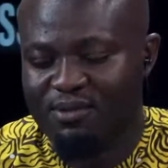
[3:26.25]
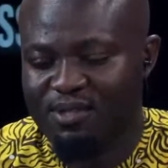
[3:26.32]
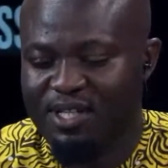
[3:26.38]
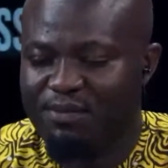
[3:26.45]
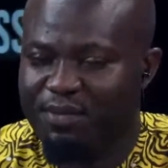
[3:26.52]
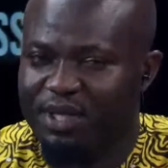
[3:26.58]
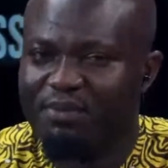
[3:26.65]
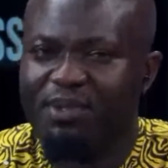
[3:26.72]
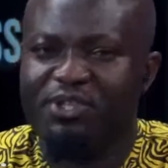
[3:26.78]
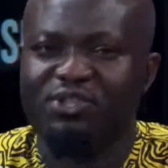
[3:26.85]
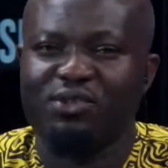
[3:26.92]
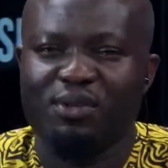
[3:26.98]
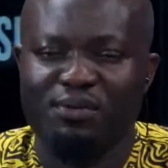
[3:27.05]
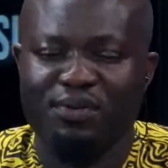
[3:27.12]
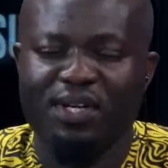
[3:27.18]
He made
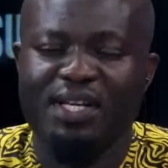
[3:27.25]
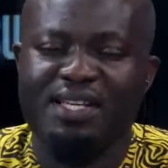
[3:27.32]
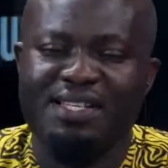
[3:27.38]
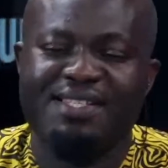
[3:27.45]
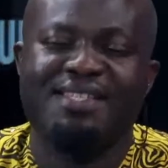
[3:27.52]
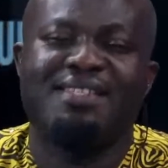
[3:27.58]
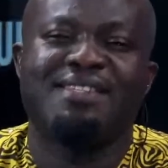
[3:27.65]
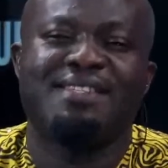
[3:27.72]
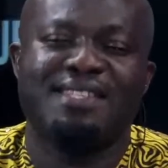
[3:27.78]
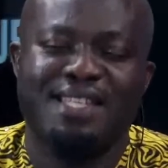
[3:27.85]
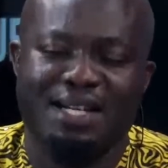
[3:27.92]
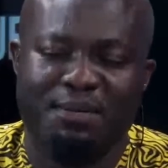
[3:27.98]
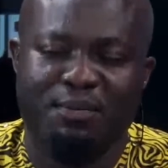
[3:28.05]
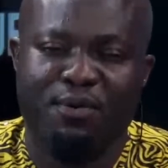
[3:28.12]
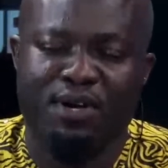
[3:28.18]
mention of 60
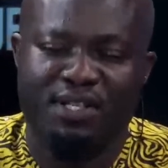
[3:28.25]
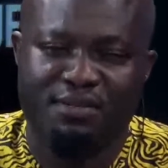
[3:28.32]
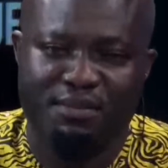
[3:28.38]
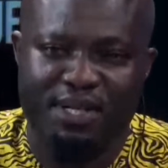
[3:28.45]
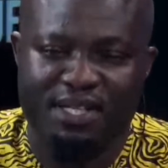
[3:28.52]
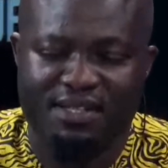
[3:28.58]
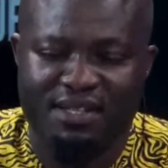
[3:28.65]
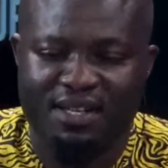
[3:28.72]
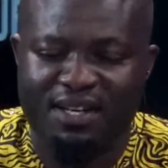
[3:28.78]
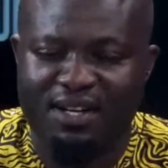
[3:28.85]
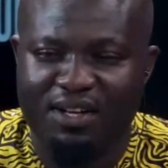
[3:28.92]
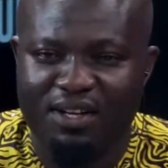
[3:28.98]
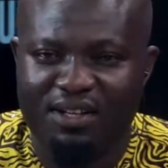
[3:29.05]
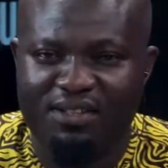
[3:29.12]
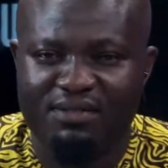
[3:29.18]
appointments,
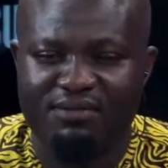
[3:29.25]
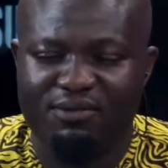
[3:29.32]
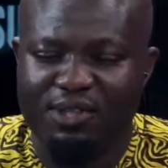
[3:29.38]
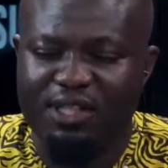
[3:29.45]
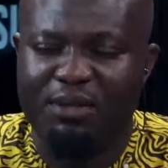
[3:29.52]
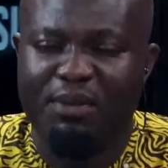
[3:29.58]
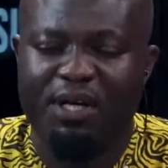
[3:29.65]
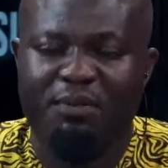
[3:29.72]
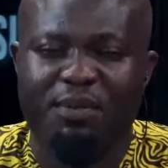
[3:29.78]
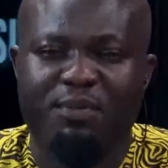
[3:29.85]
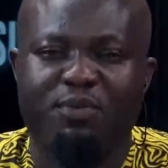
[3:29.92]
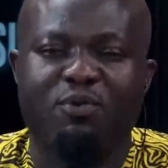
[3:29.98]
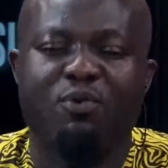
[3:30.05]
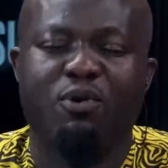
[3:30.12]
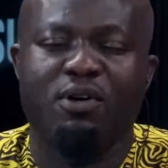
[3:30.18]
talking about
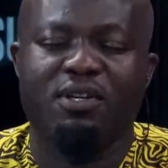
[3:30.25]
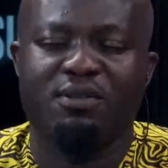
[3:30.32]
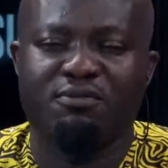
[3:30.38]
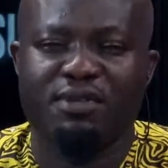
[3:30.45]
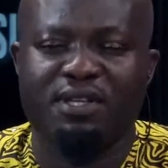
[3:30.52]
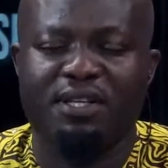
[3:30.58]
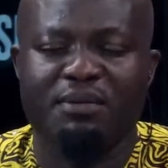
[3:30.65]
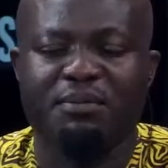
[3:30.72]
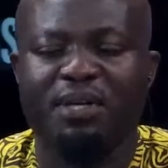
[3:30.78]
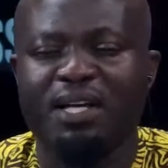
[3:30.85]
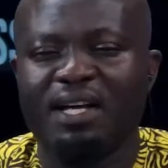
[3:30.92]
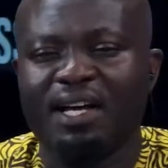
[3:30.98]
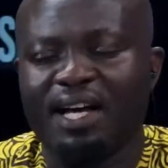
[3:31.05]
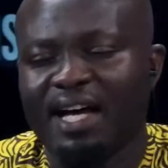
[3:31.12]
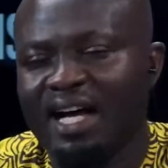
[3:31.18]
people working with him.
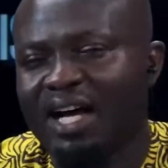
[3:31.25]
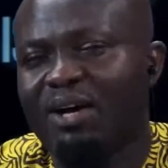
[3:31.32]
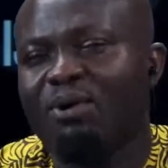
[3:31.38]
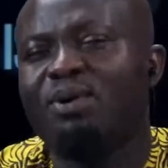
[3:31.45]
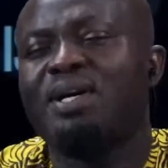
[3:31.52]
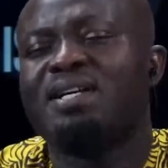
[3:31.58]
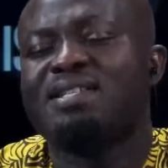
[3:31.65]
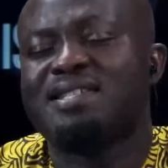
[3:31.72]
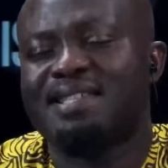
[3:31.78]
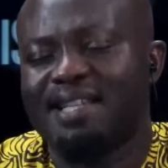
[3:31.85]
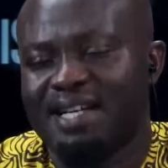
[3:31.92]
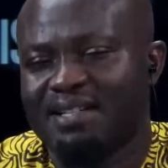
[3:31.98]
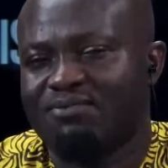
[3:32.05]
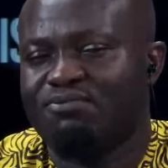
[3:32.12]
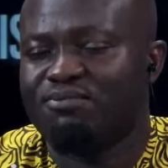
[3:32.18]
How has
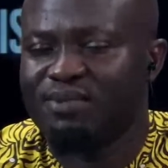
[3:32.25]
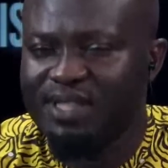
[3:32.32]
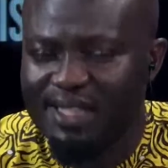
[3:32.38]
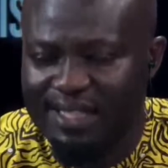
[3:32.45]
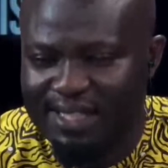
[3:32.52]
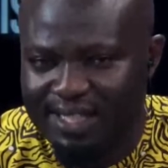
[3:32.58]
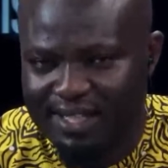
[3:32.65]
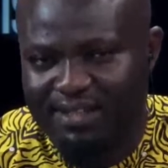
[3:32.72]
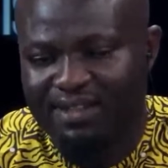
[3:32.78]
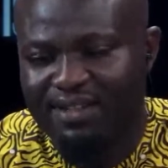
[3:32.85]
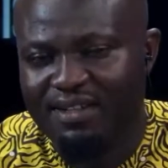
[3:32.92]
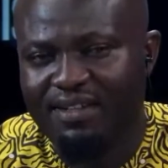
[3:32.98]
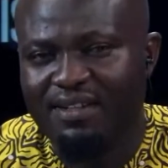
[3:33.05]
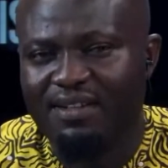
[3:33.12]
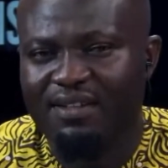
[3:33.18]
that really
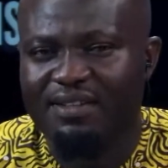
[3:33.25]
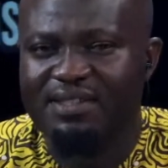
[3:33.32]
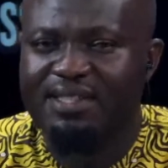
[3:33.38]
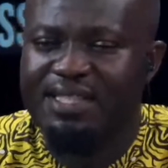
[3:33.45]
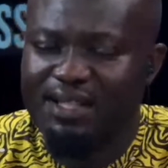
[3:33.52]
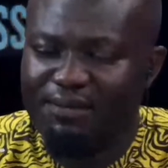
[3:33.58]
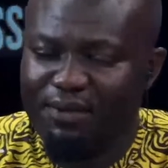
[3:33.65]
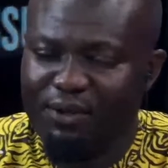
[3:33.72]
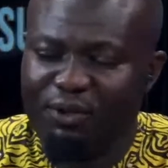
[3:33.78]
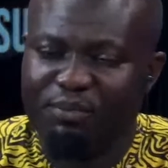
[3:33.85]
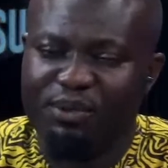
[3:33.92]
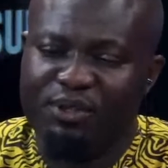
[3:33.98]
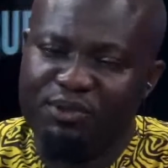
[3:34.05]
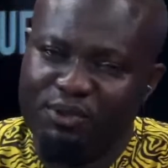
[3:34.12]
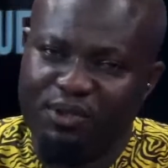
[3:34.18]
developed
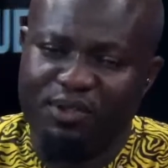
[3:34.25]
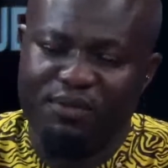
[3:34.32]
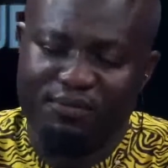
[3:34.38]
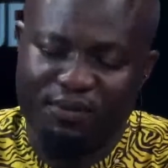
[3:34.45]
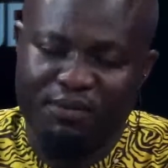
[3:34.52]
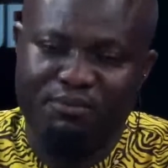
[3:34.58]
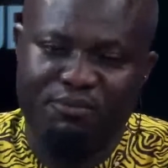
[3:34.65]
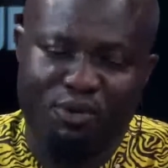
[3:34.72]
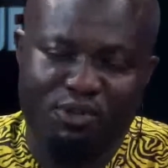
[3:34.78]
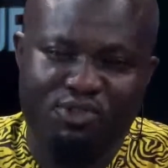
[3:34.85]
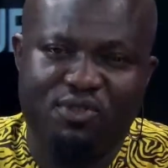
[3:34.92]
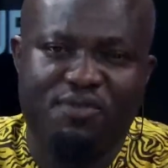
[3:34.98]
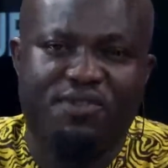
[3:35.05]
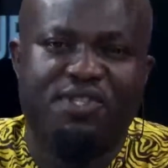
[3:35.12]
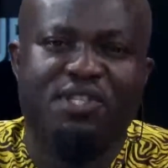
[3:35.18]
the North from what
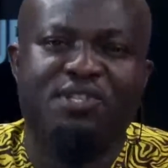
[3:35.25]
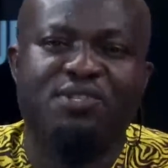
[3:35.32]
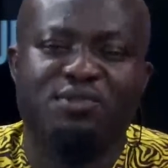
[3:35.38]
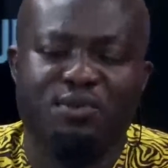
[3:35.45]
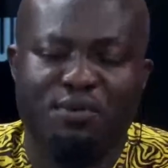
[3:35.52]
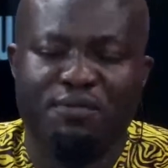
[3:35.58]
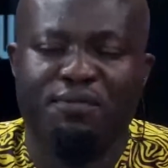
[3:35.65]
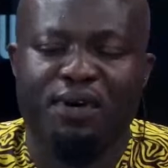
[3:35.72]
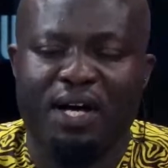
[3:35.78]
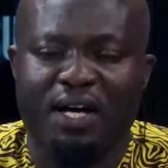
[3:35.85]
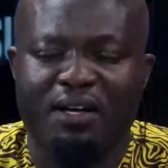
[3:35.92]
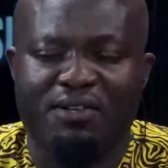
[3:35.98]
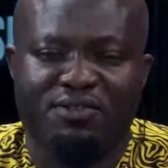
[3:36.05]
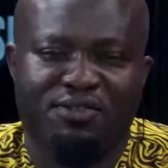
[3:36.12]
you've seen so far?